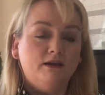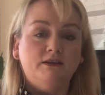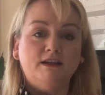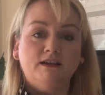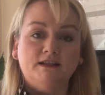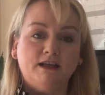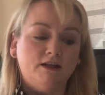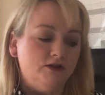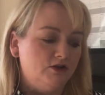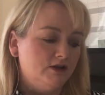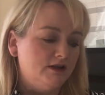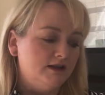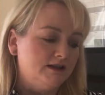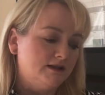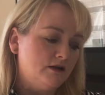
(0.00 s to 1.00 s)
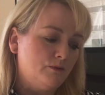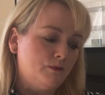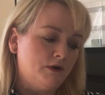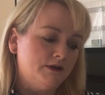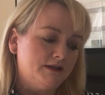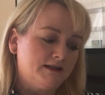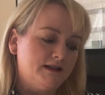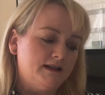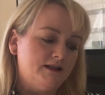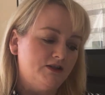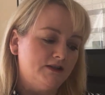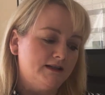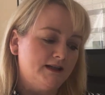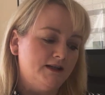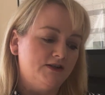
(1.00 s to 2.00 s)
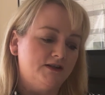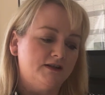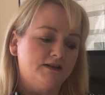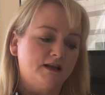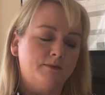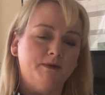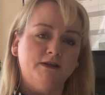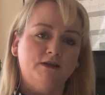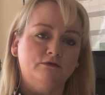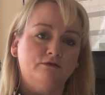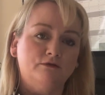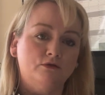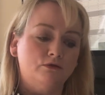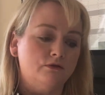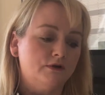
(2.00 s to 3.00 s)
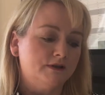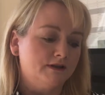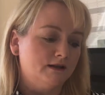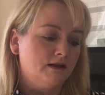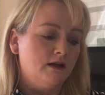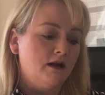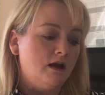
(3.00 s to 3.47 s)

The intention is that once the legislation has come into force,